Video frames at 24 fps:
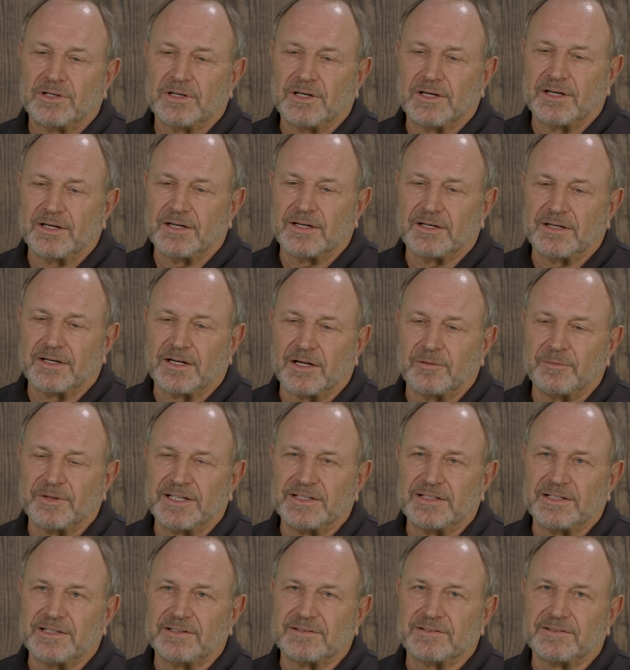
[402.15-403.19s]
I
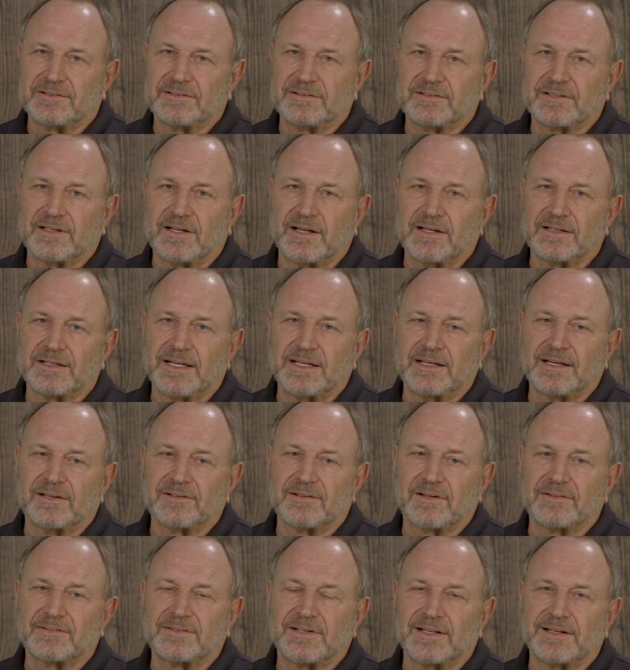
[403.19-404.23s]
mean, it's, again,
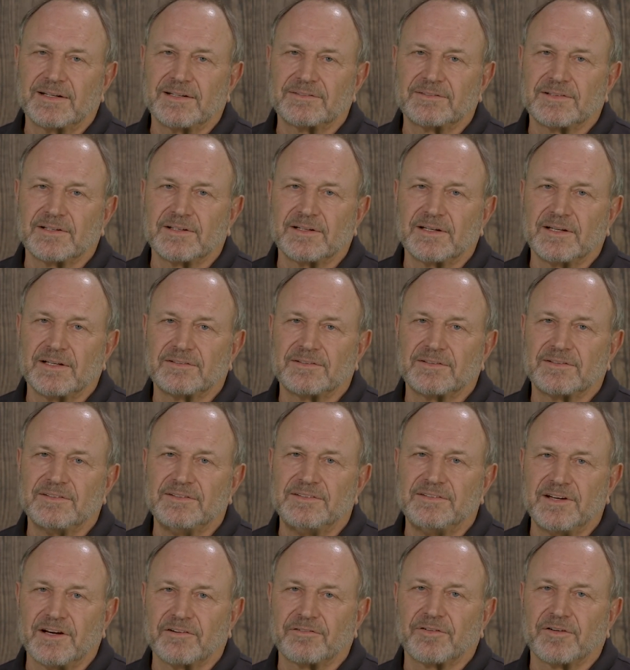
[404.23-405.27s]
as I said, it's
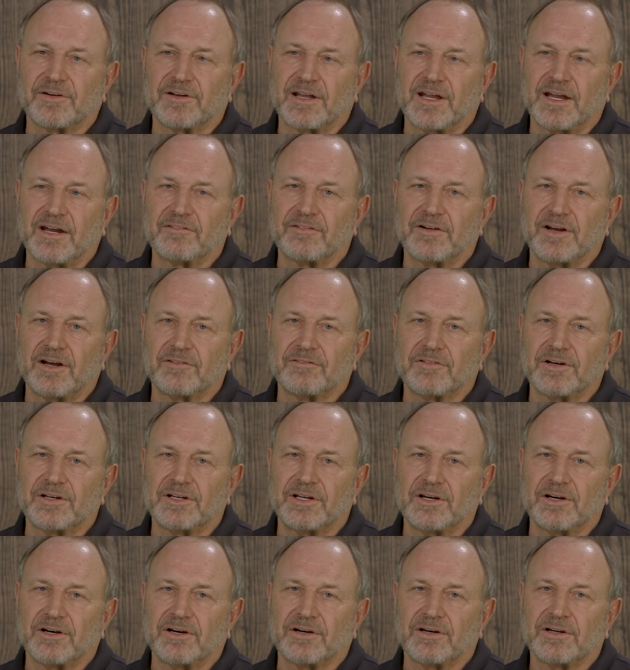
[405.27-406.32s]
different every
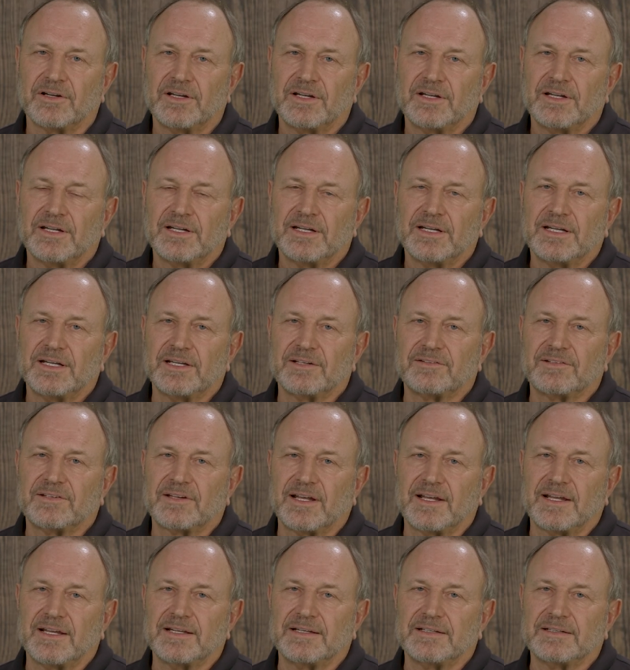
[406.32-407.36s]
year. It's
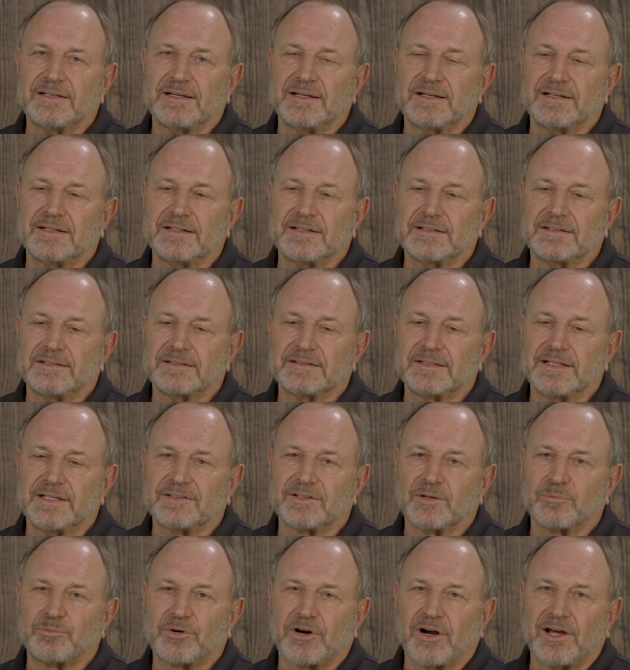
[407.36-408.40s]

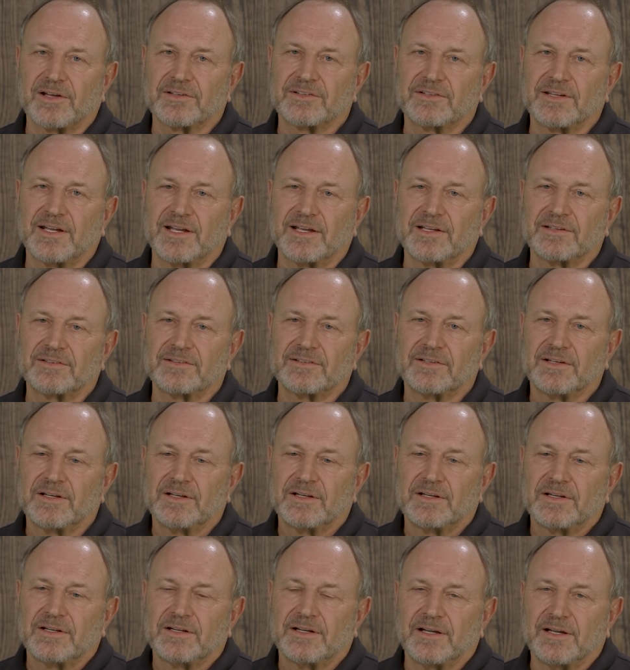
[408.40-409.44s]
a process.
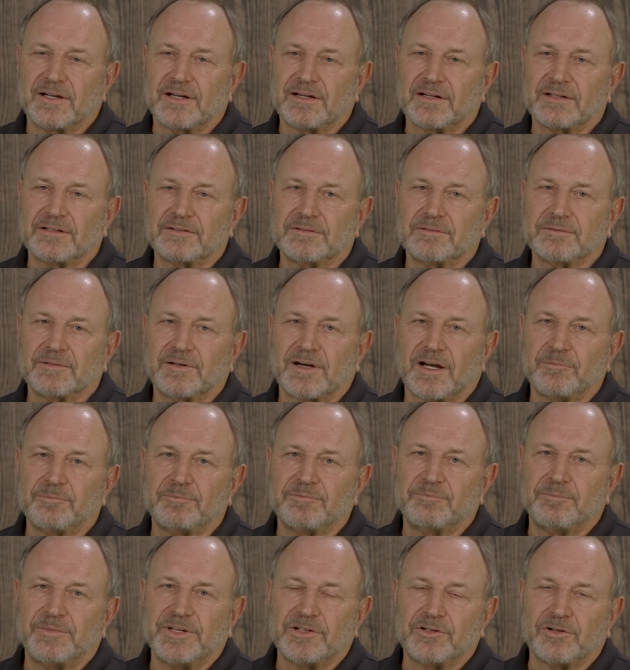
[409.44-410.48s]

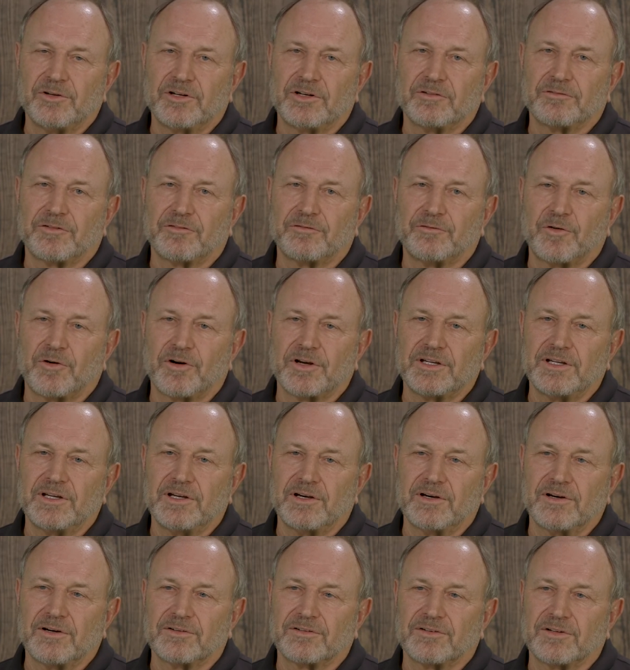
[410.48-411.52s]
I've been doing it for 40
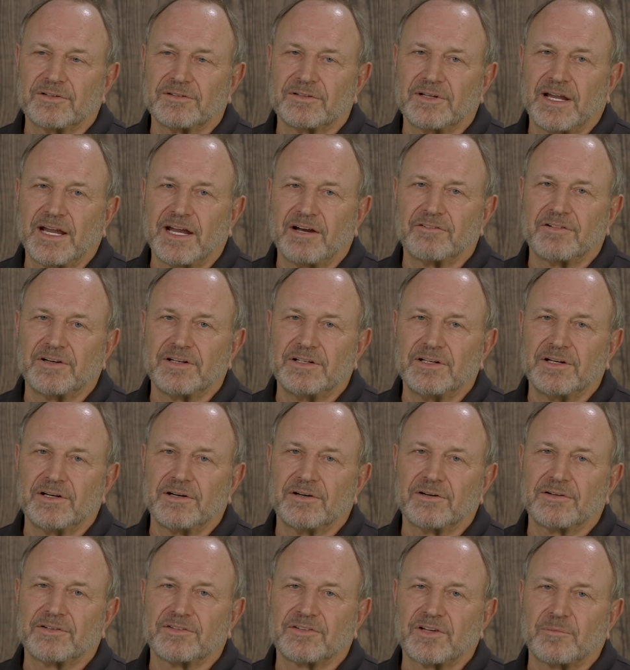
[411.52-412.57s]
years, and every
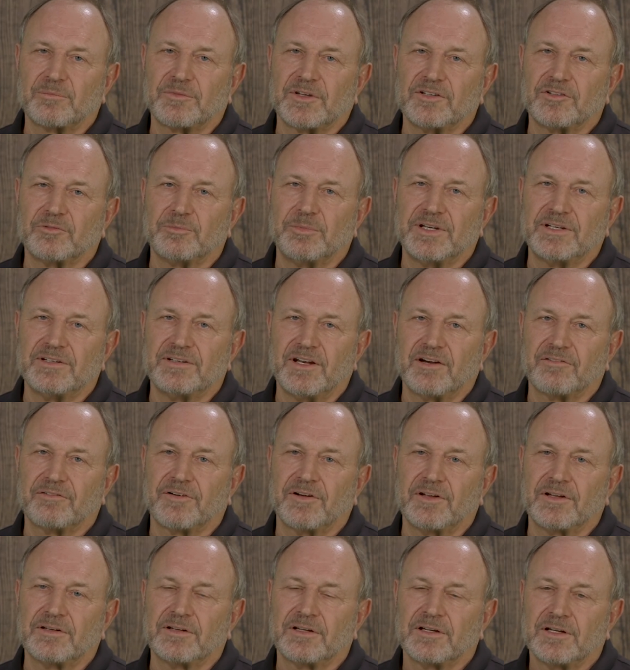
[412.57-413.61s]
year something's been
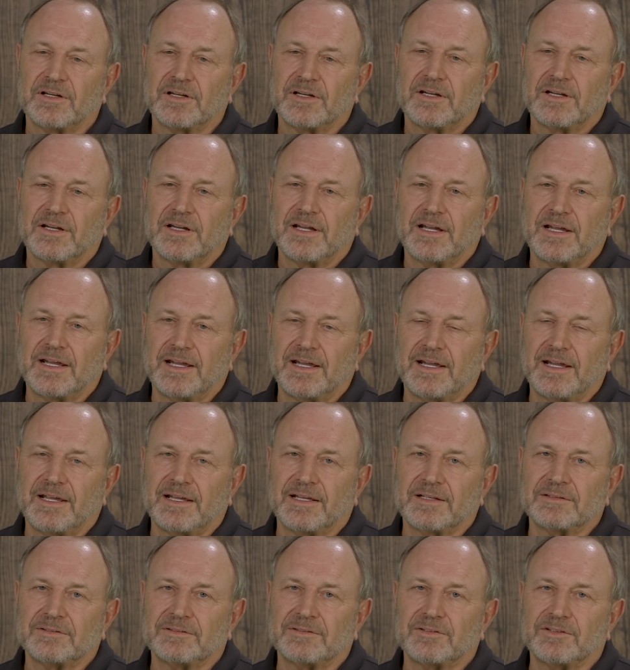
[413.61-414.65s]
different,
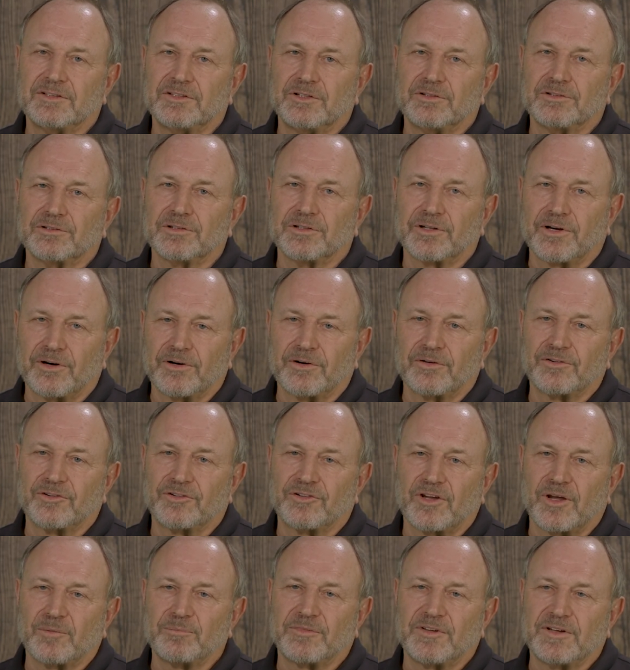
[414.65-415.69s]
and you learn
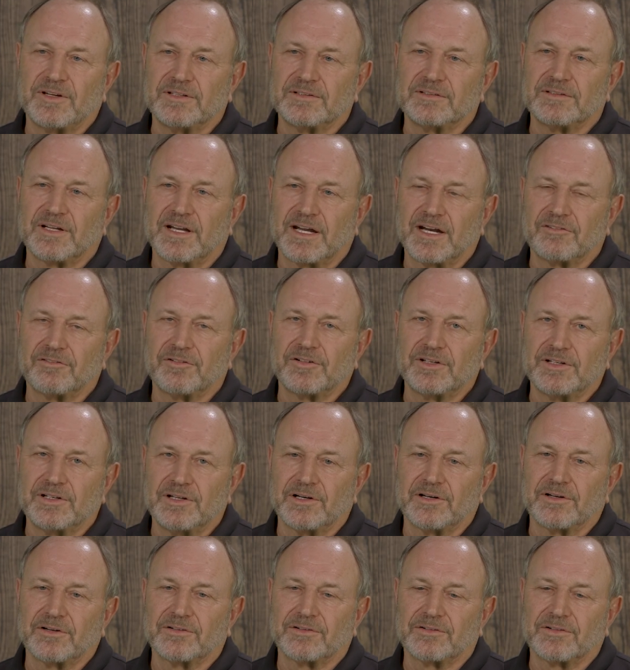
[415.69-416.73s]
something every
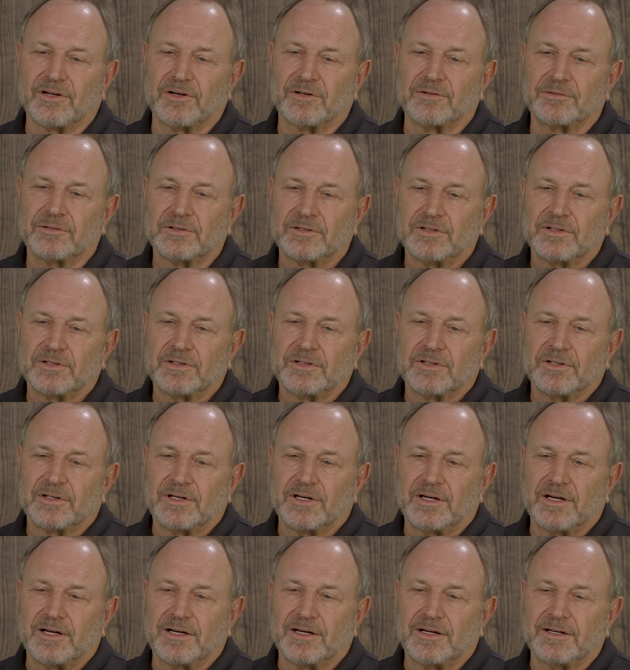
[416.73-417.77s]
year. So
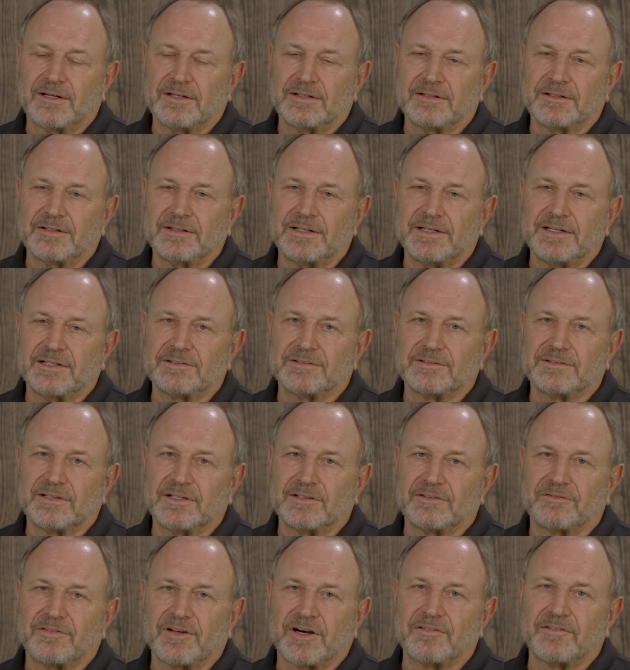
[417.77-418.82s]

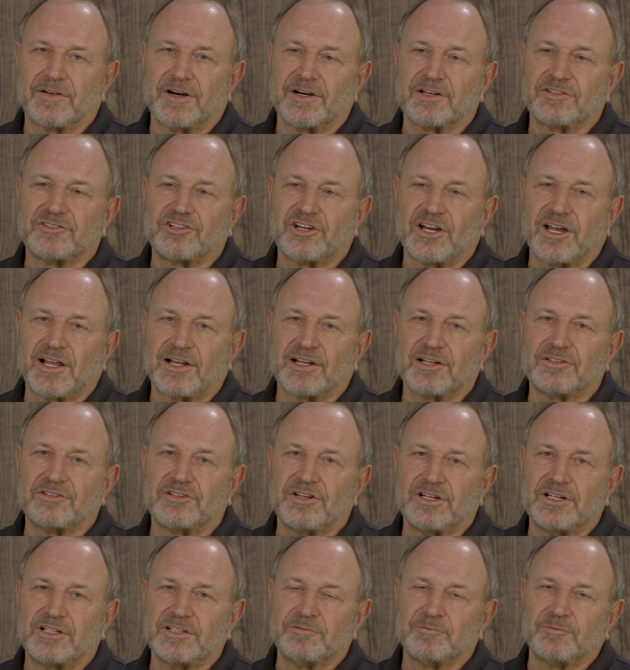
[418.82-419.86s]
it's very, very
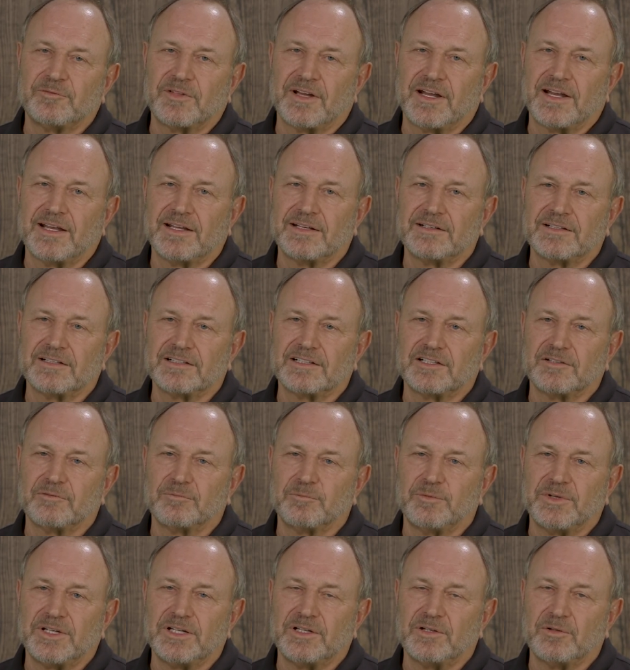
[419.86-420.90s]
challenging, and it
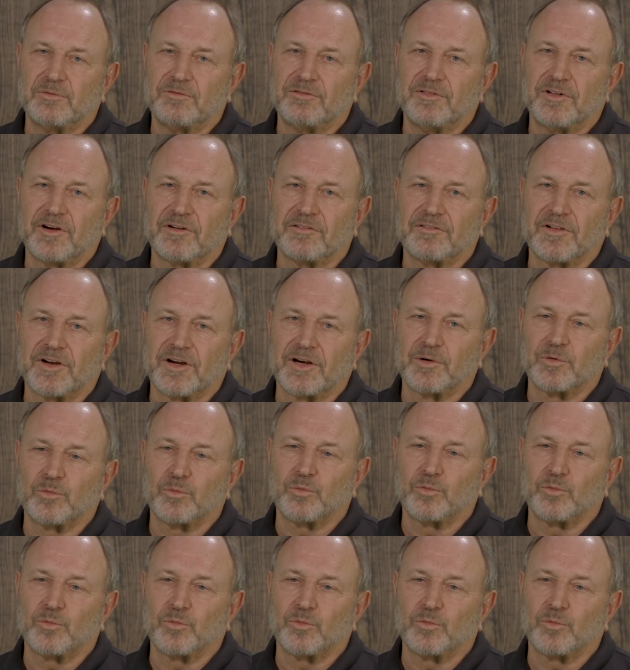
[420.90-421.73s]
can be very, very